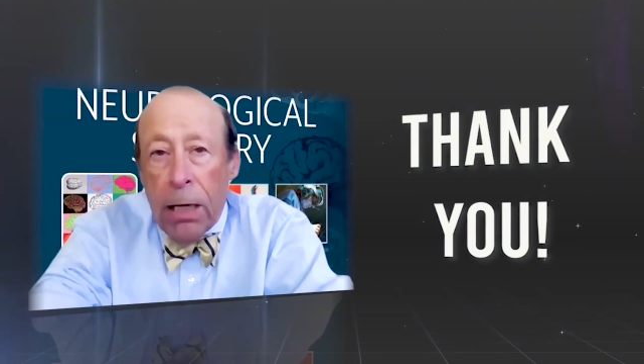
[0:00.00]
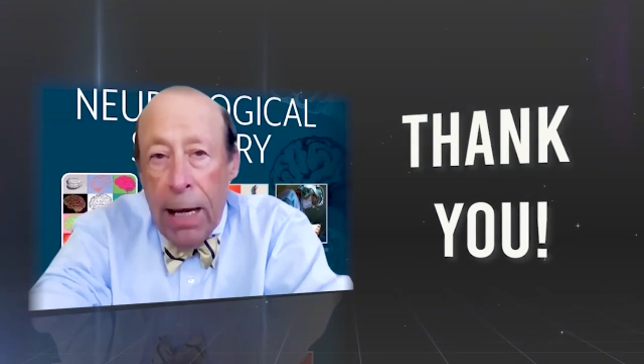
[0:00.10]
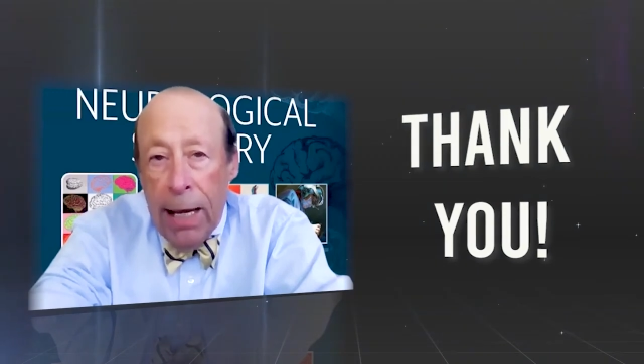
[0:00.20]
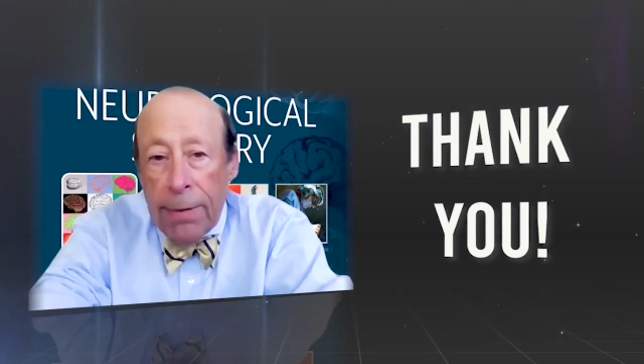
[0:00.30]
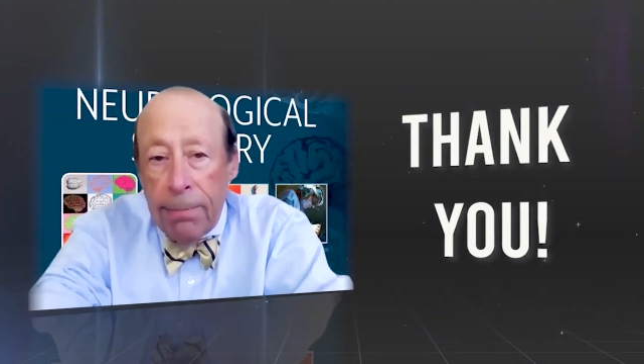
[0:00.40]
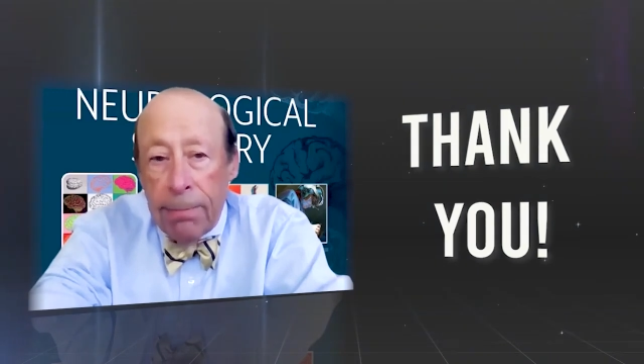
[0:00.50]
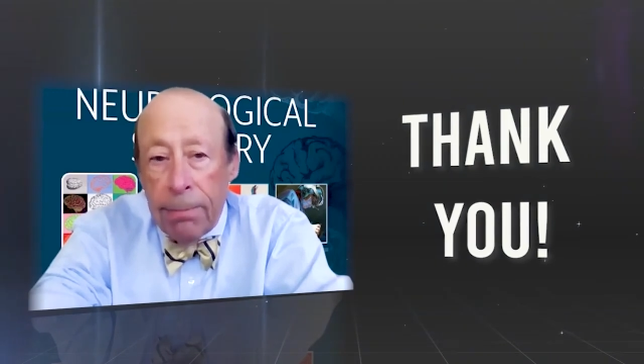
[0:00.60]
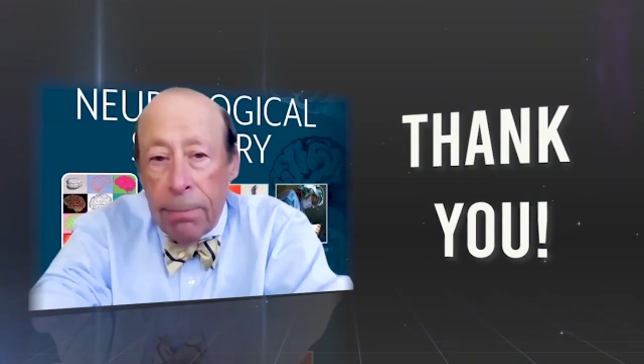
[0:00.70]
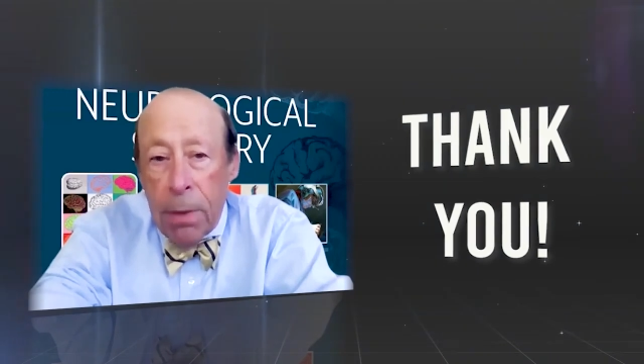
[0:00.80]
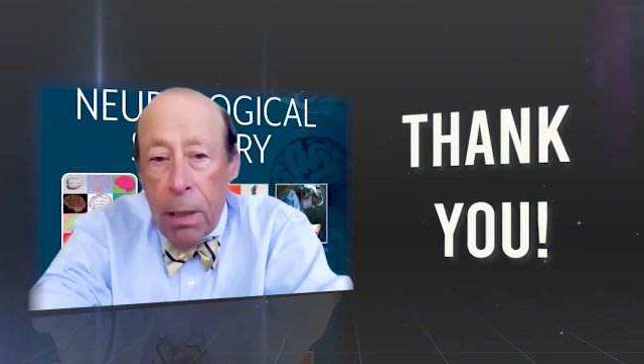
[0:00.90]
Again,
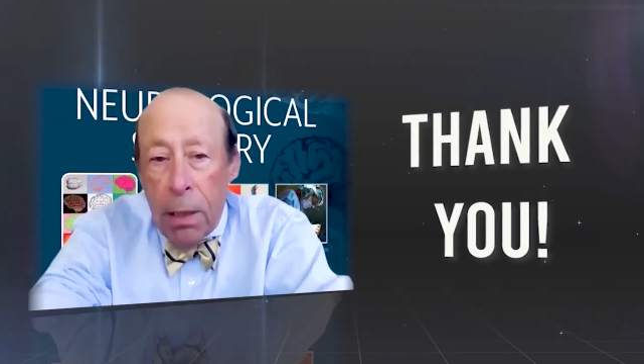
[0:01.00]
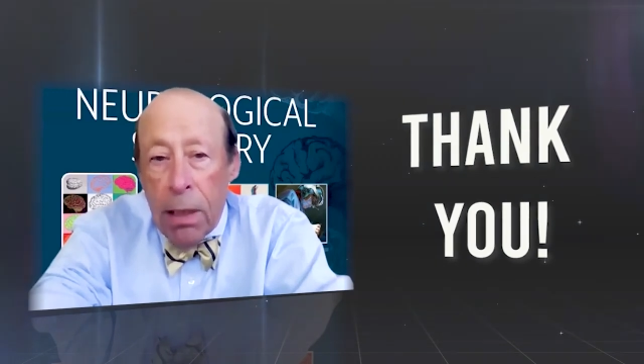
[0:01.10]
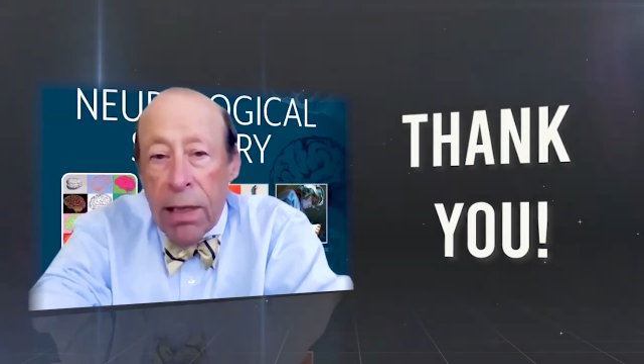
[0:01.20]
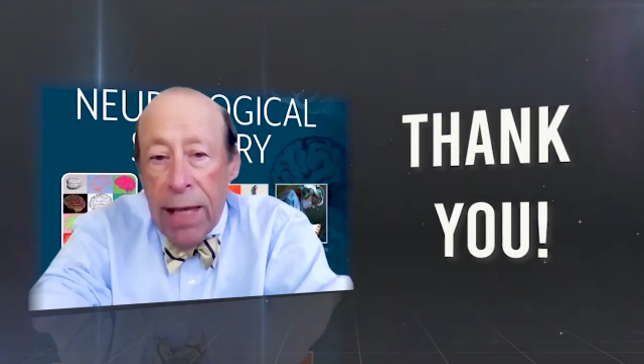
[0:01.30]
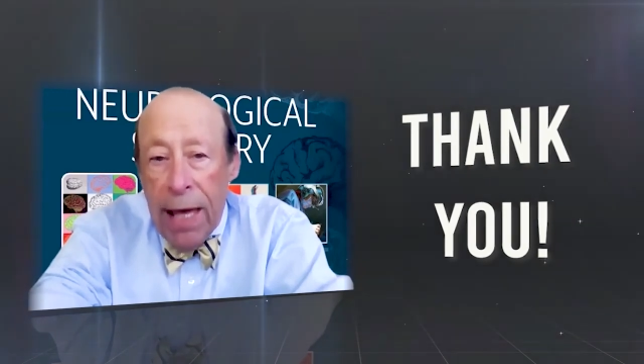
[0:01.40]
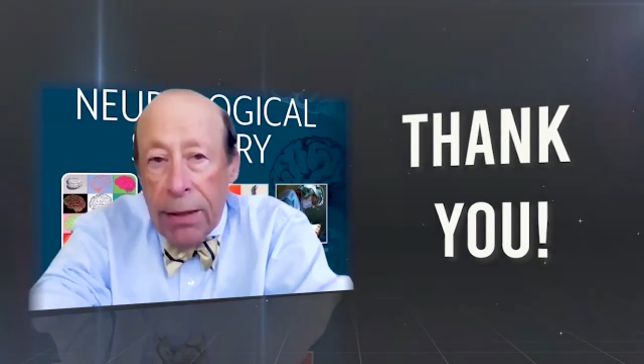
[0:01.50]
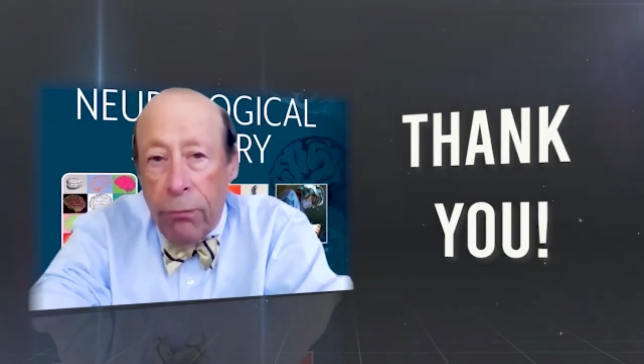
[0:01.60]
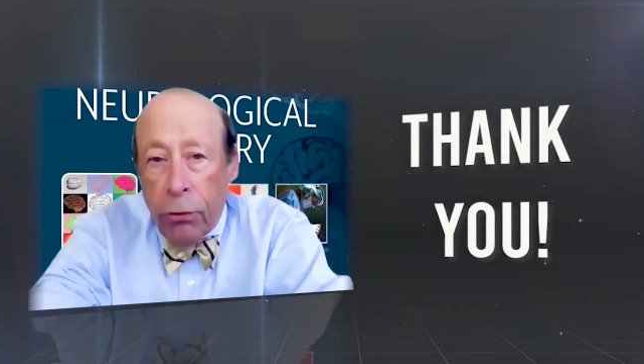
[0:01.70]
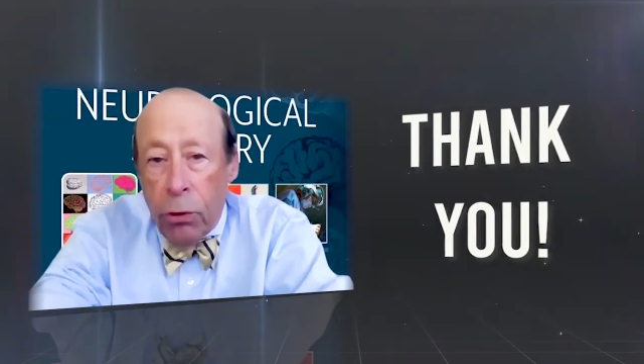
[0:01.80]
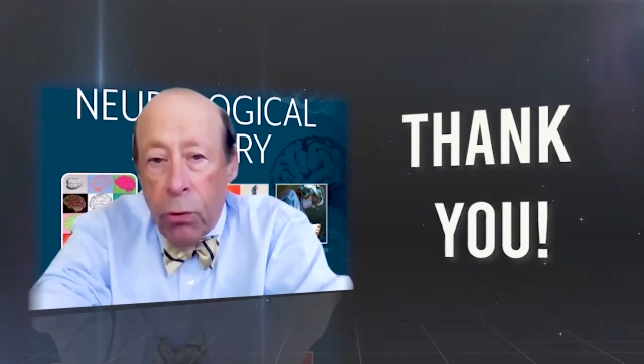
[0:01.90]

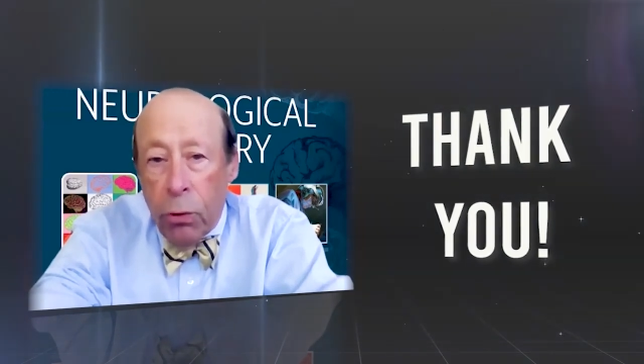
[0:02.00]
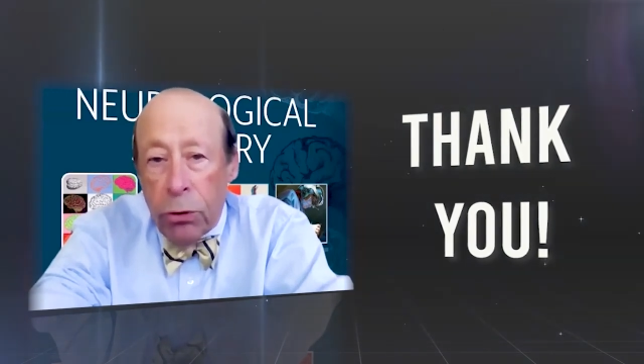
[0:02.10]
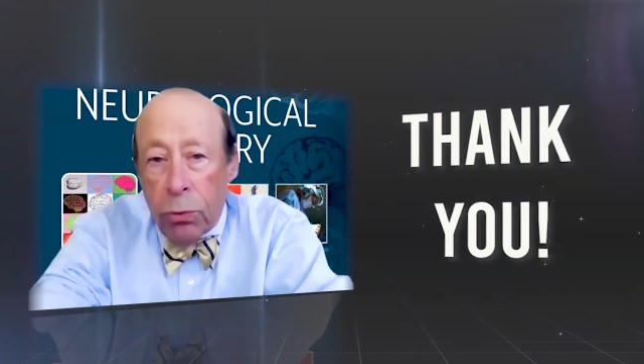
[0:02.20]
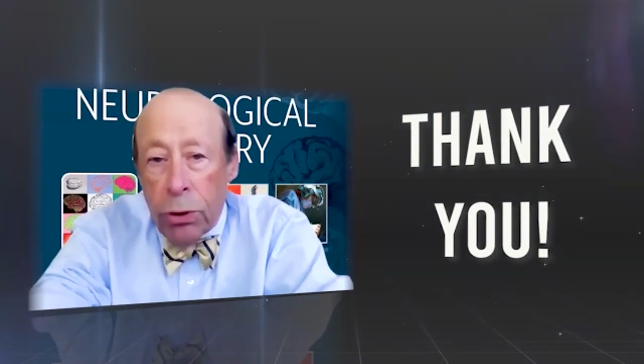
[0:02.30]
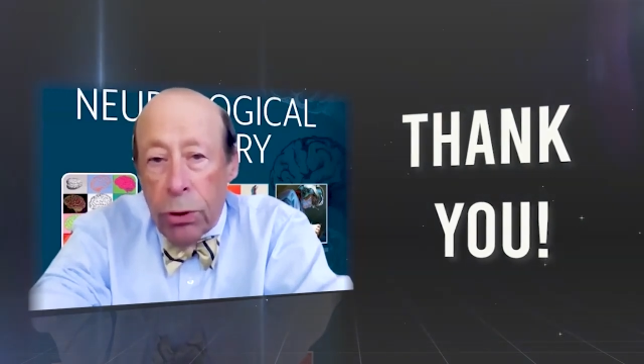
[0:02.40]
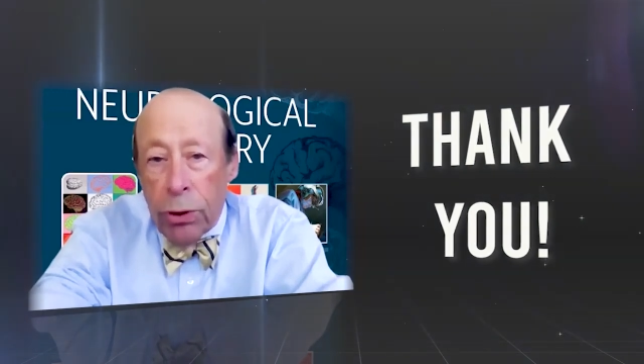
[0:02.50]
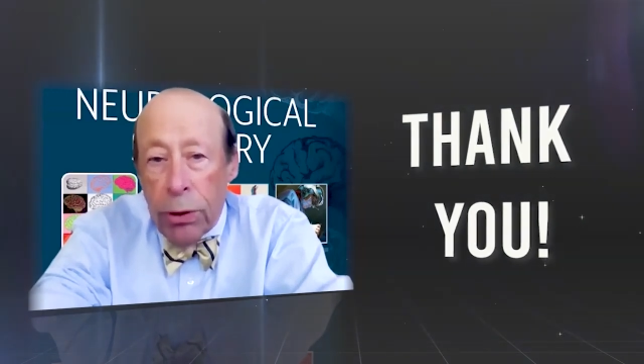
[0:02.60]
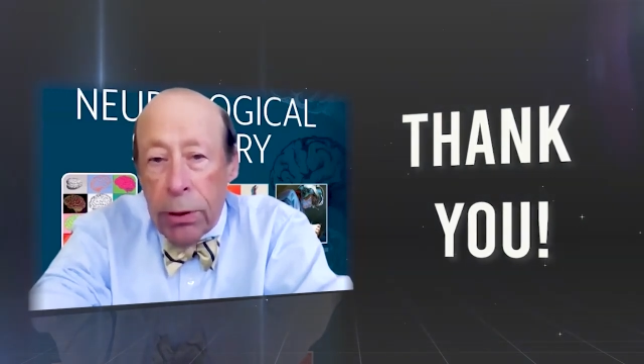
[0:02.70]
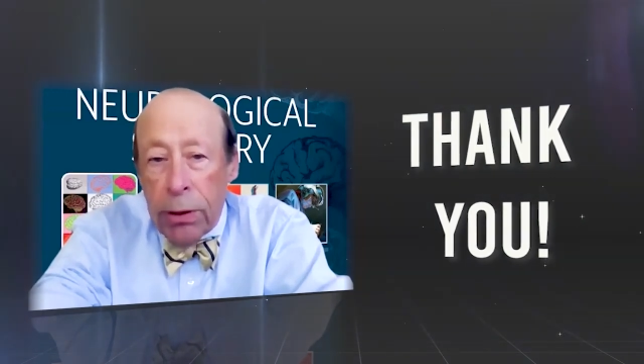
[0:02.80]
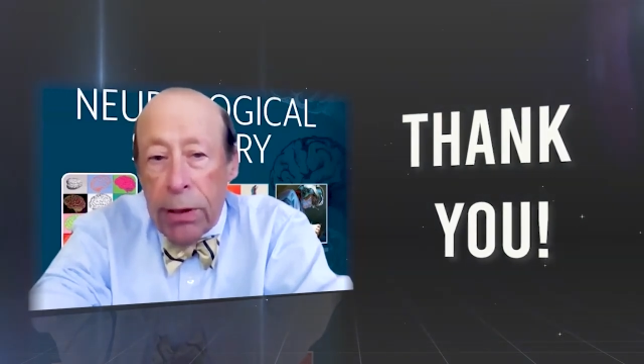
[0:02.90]
thank you for your
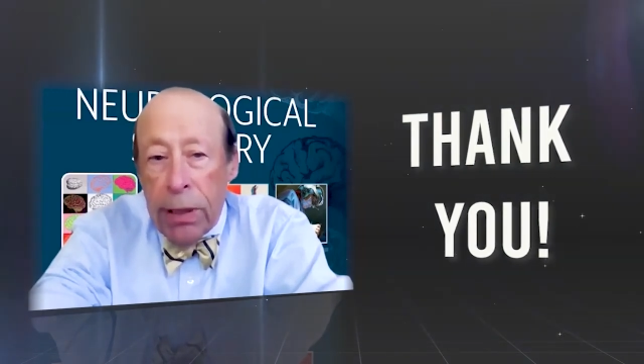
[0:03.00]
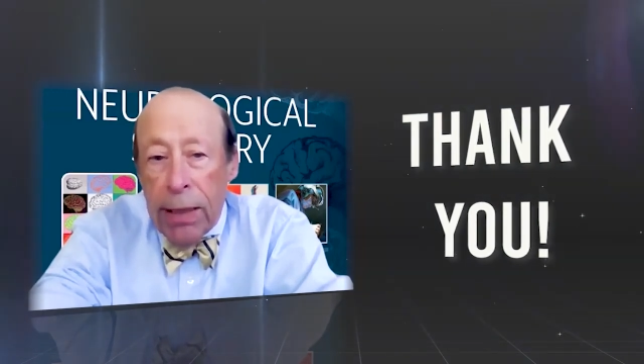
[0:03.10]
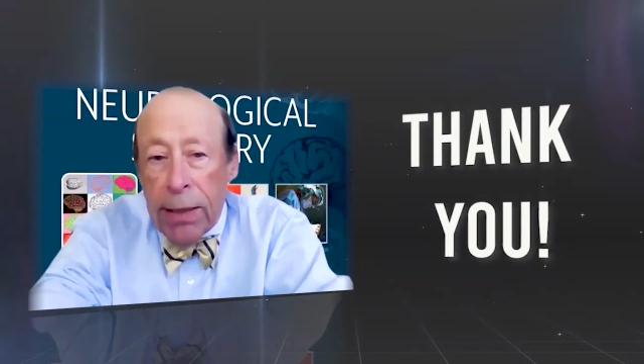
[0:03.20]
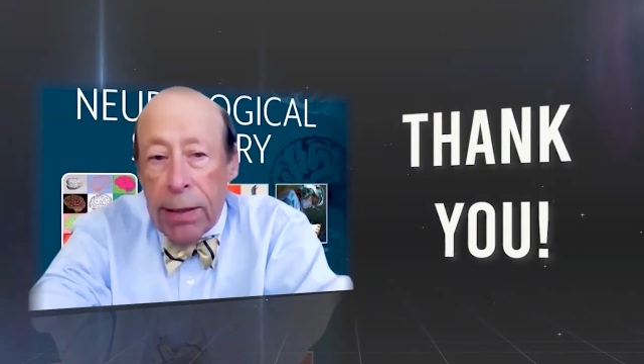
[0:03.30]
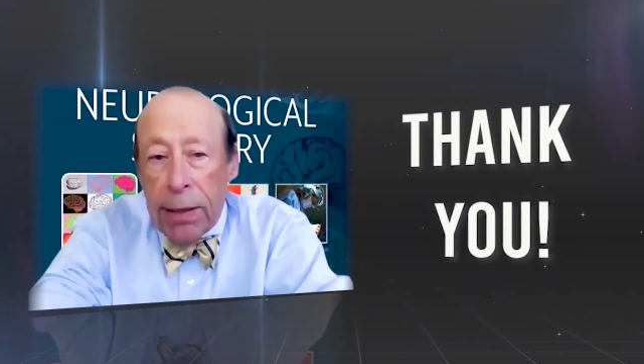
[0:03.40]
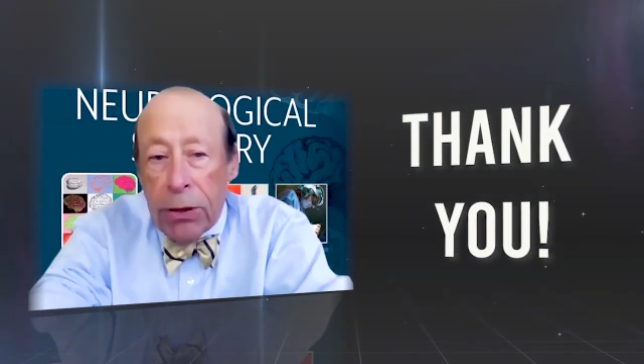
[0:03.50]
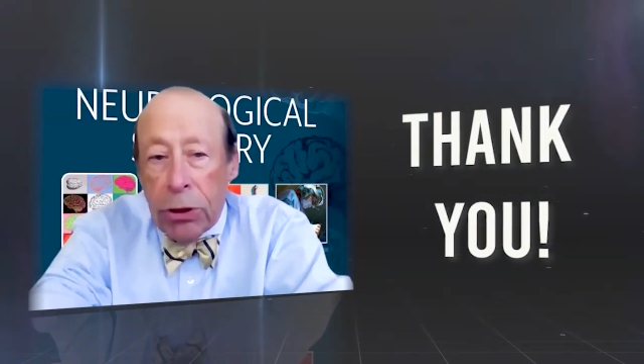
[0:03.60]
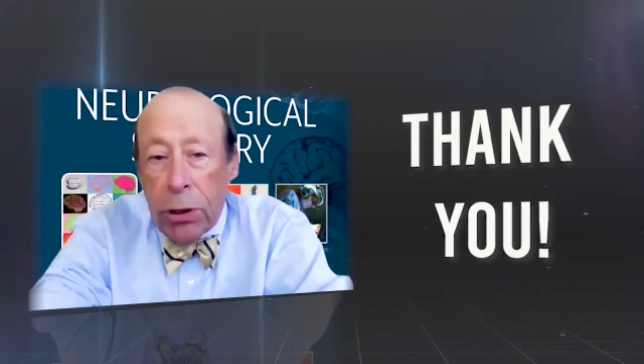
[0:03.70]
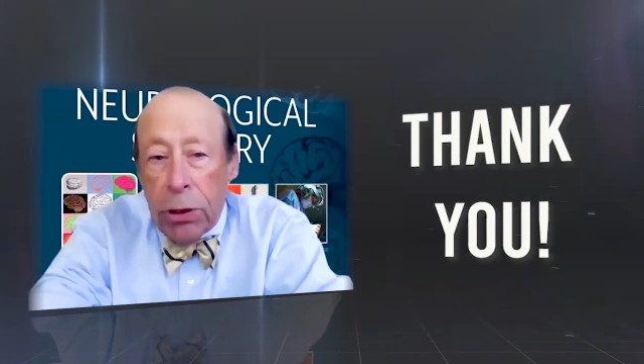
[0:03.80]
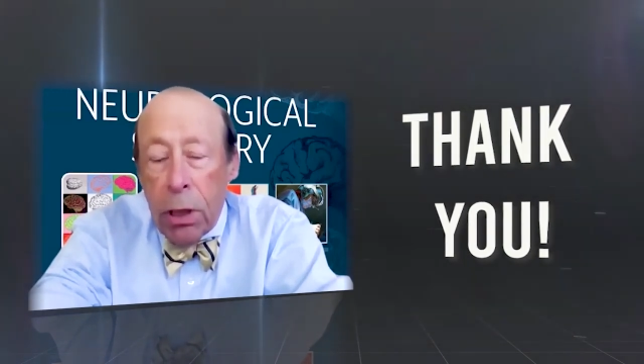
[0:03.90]
interest in the 8th
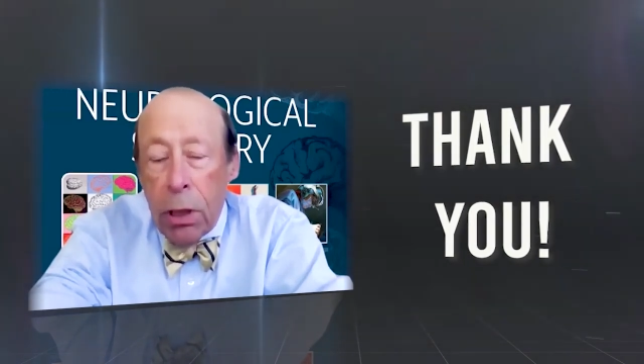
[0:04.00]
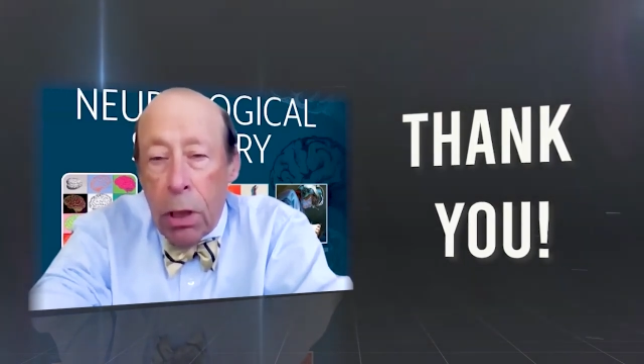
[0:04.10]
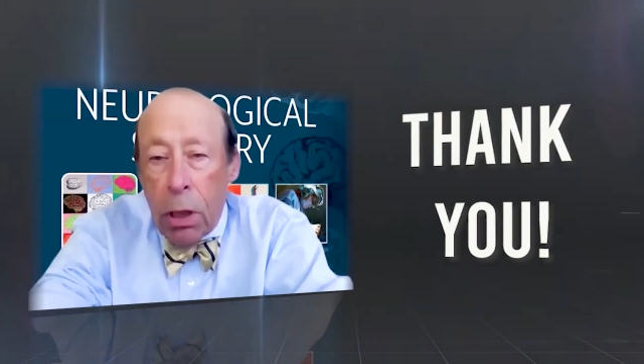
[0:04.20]
edition